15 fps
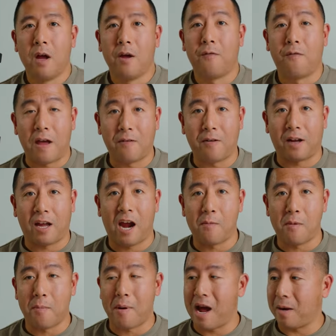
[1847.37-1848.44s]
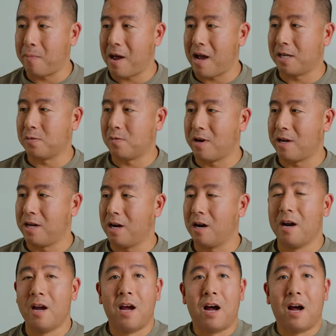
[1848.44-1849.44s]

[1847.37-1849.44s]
favorite camera backpacks right here.